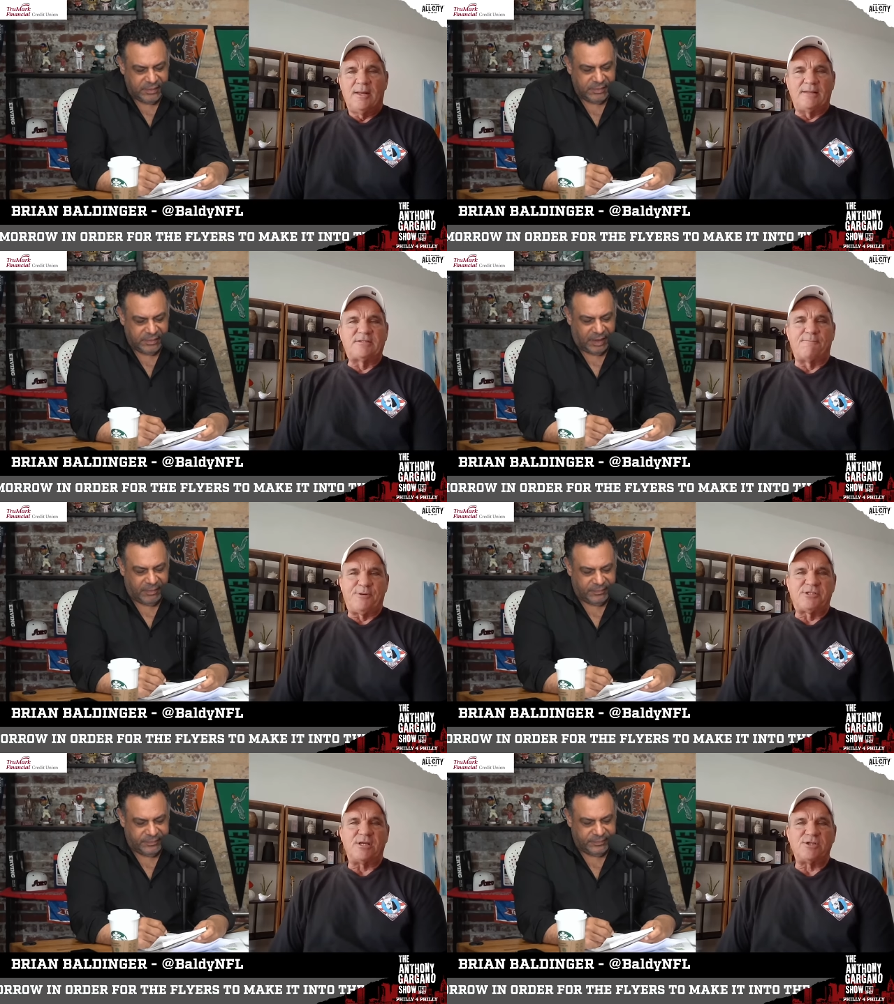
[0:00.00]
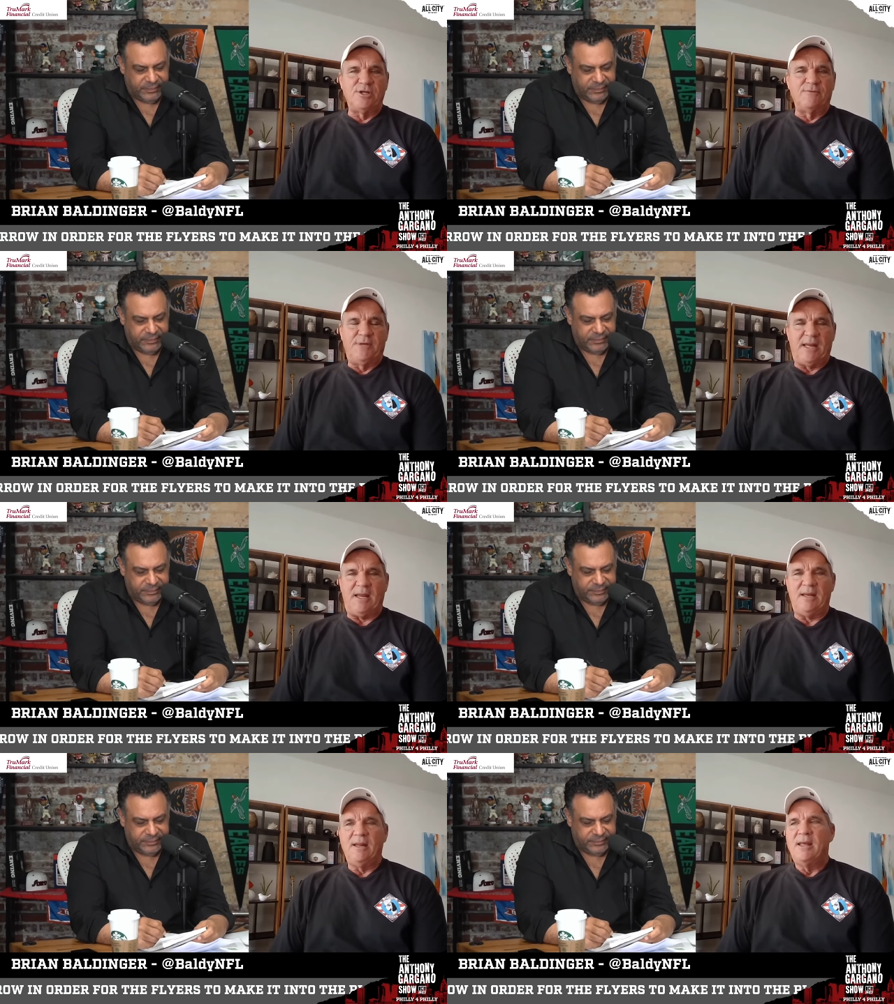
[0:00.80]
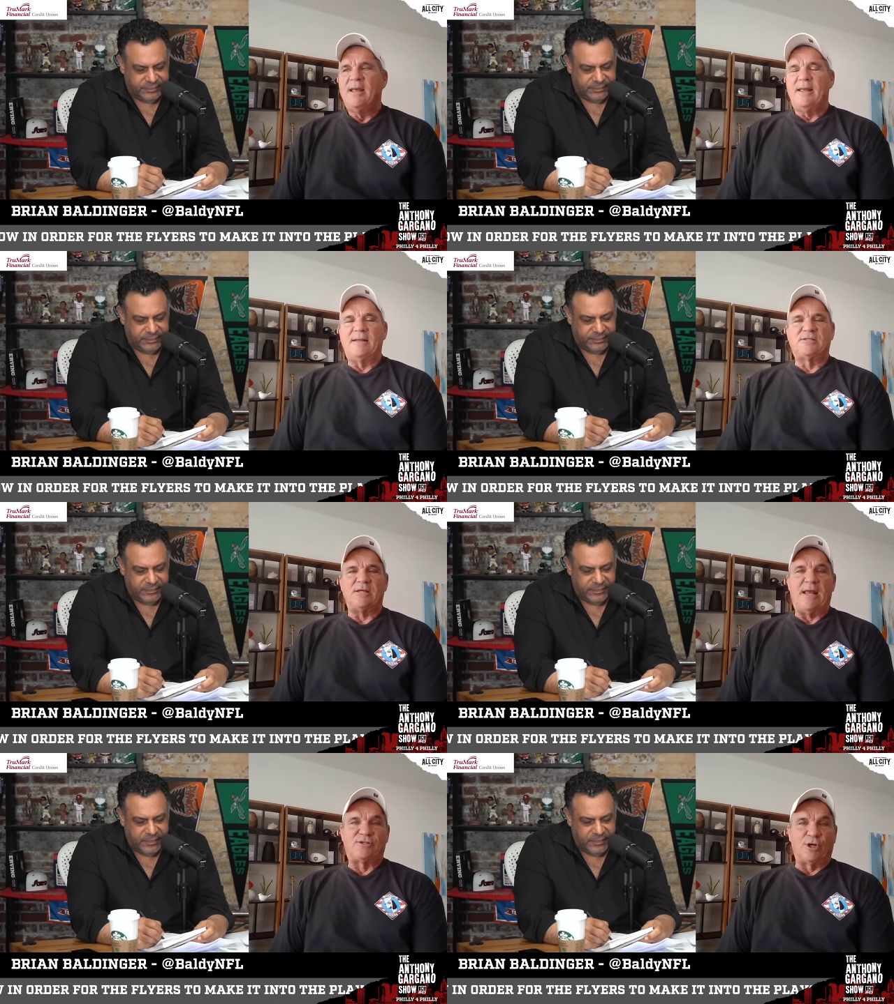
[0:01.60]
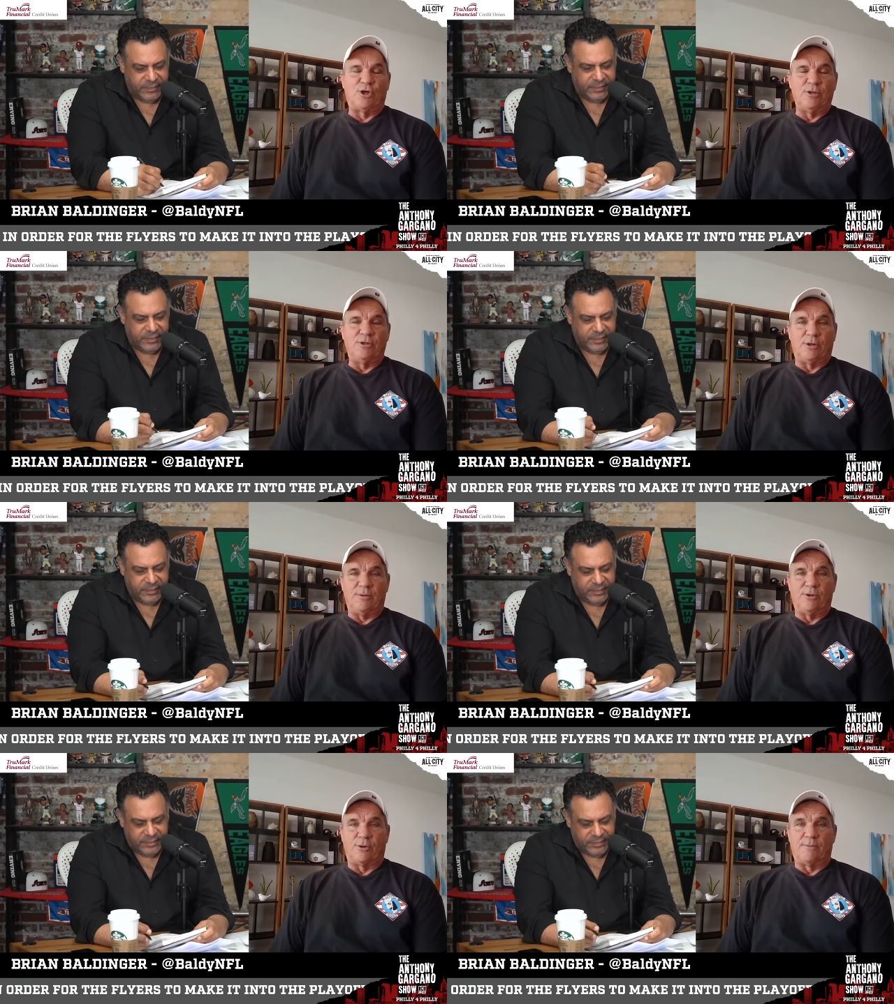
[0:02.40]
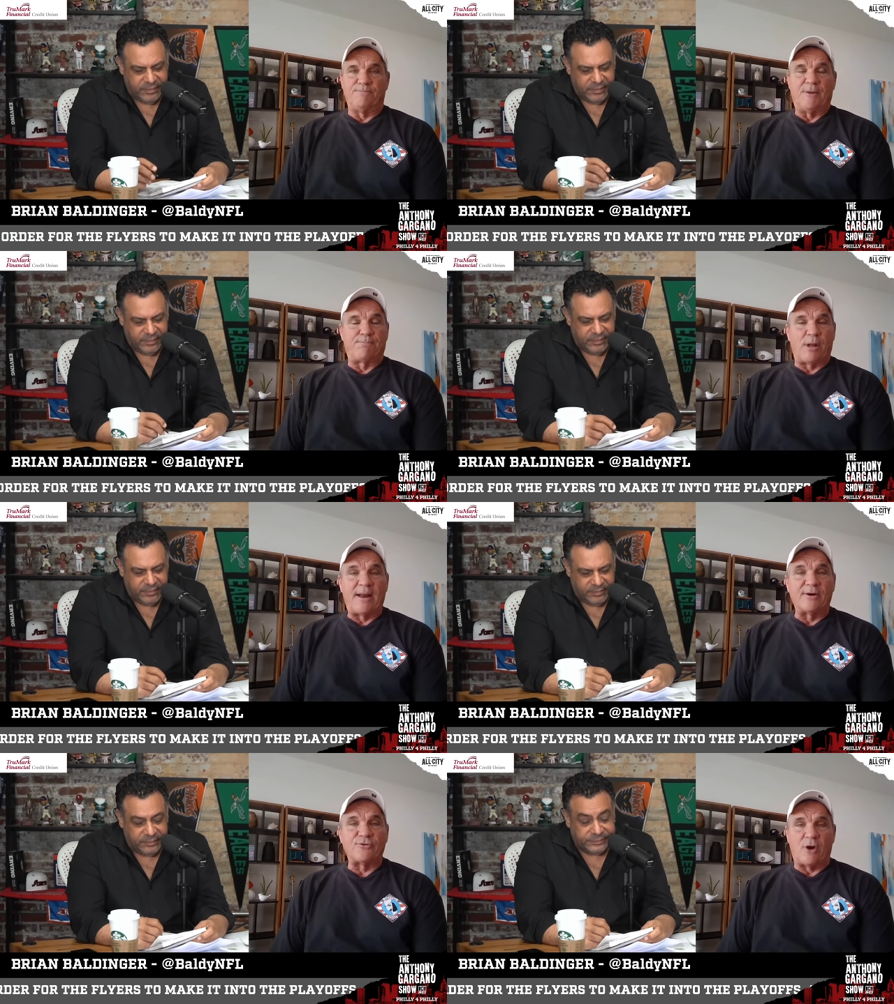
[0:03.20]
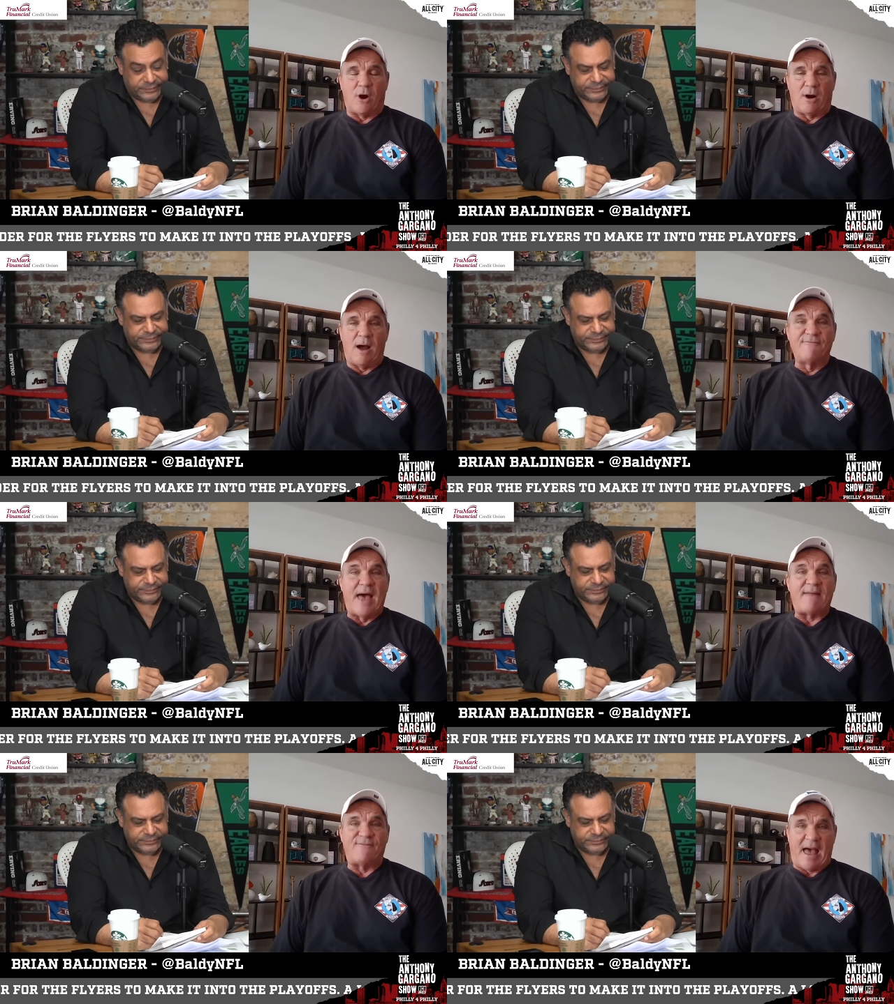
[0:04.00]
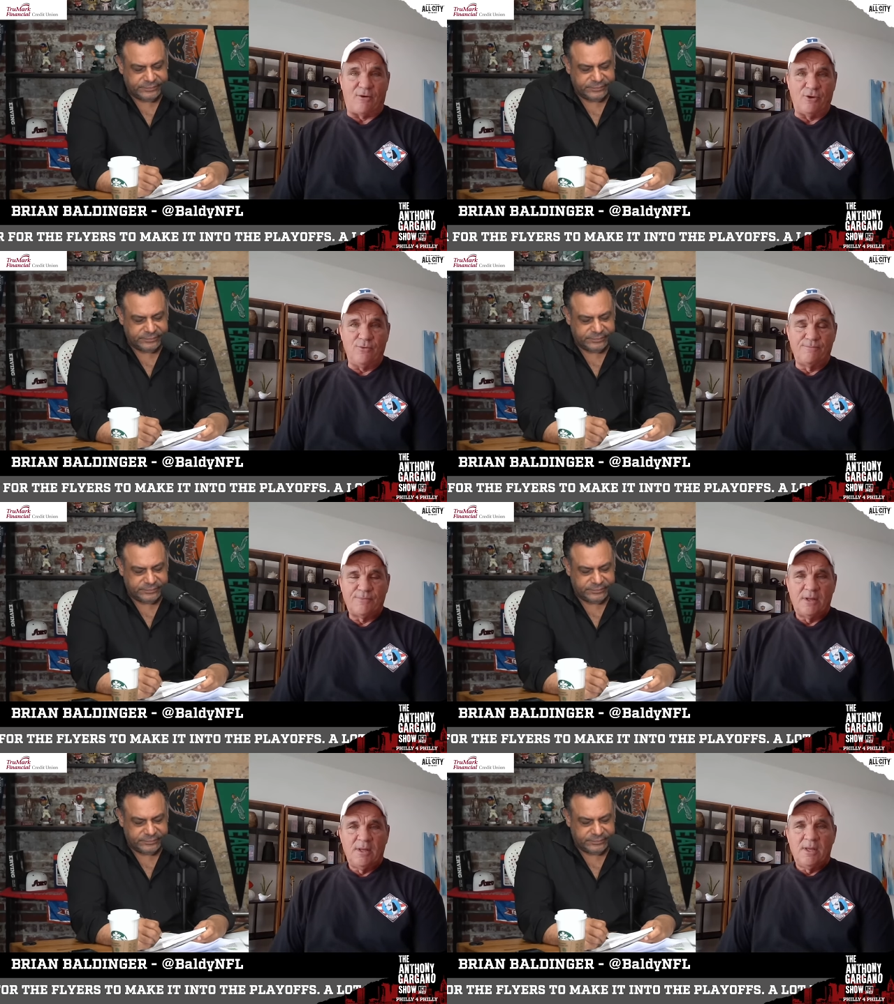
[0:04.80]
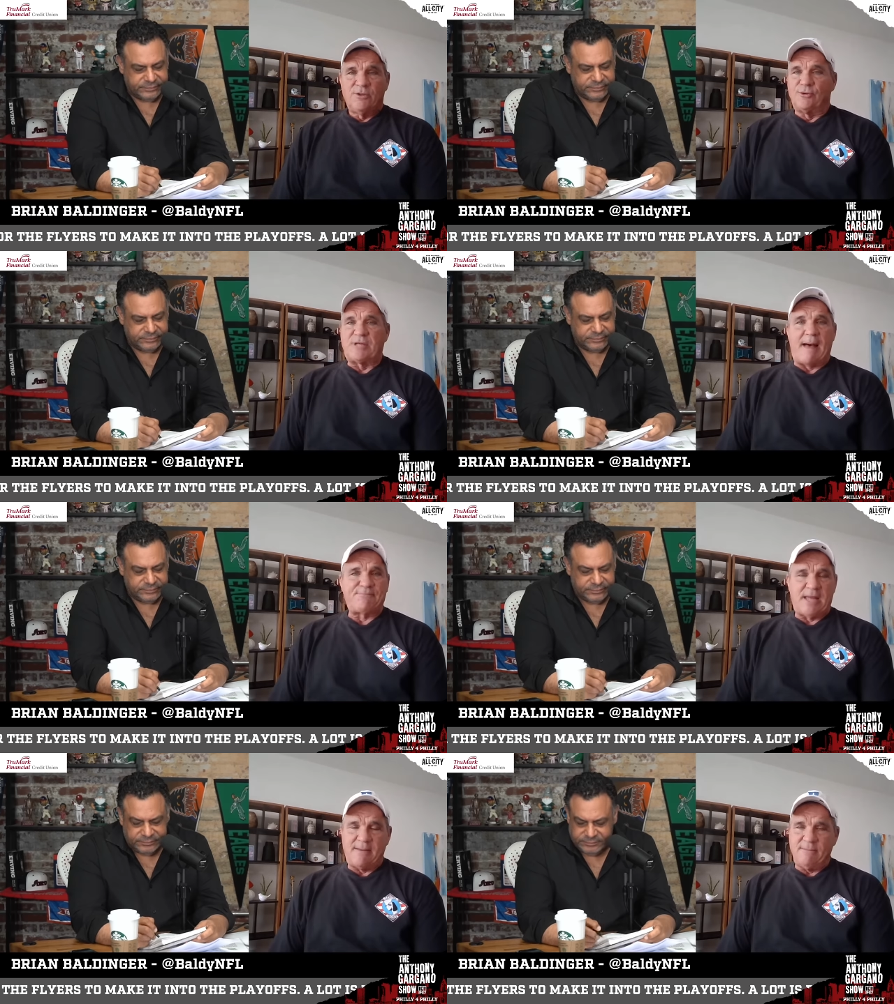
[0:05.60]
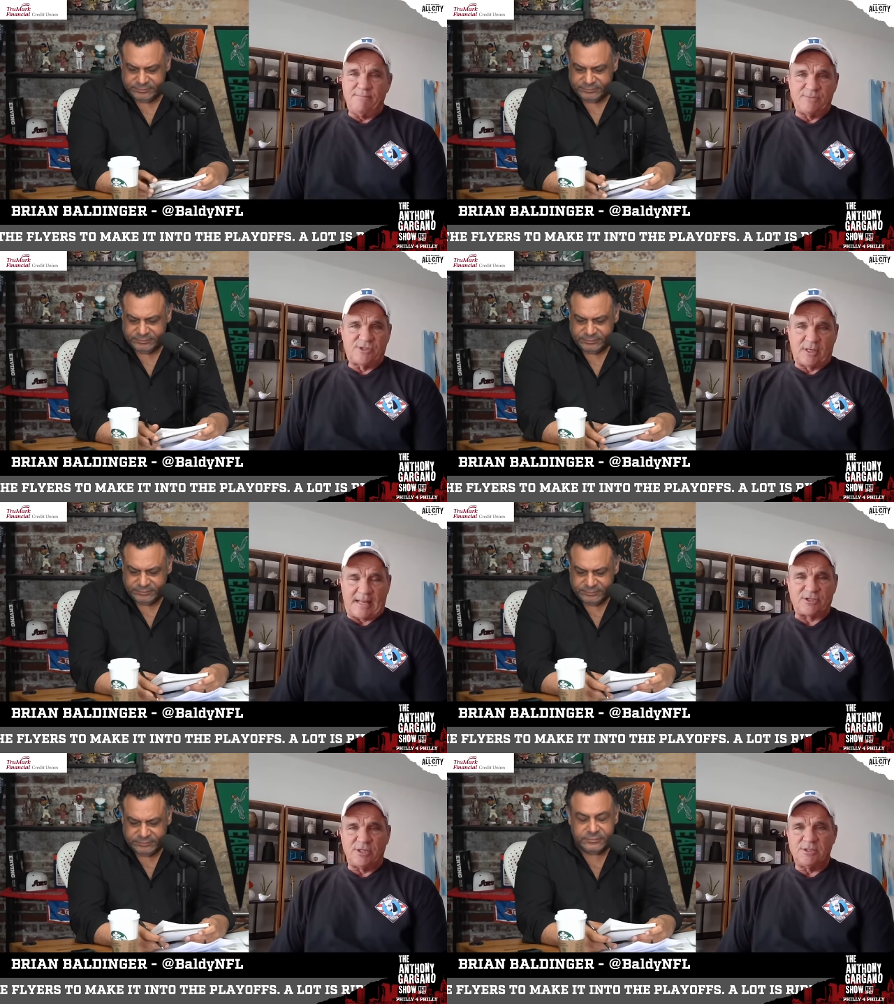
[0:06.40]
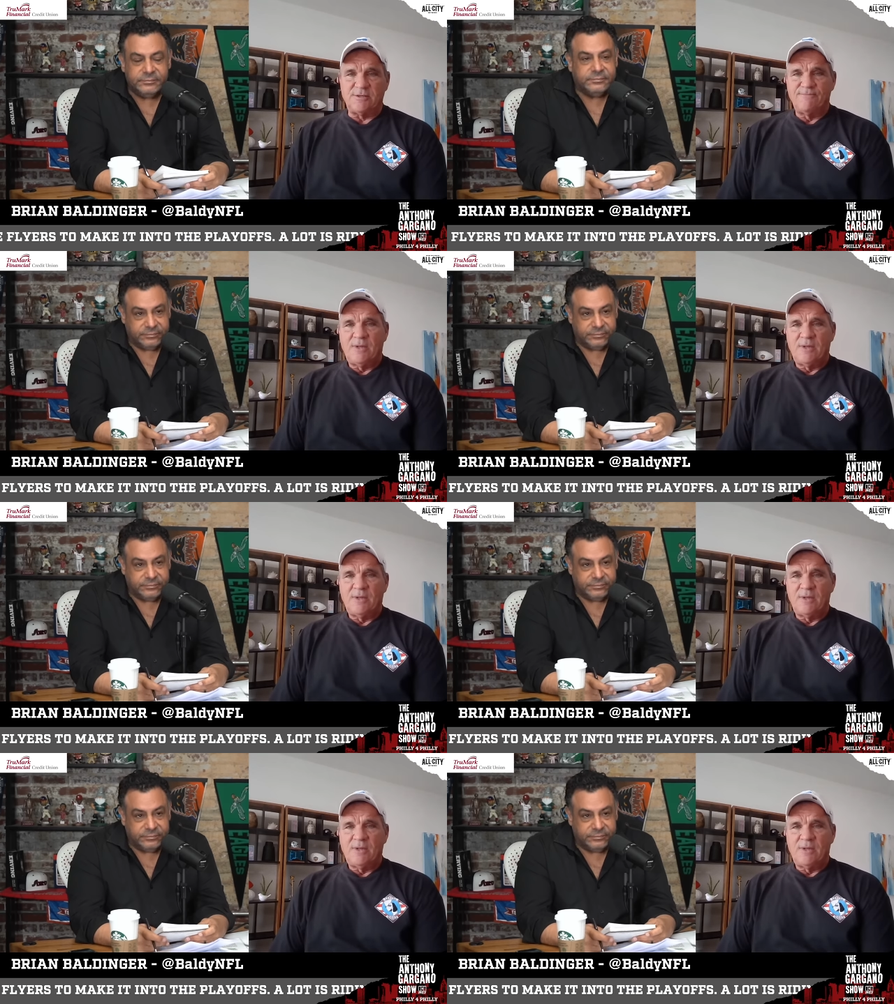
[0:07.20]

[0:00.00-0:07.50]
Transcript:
Speaker 1: It's yep. a position of need. It's it's a they're, they're, the players are of that value. They're top ten selections,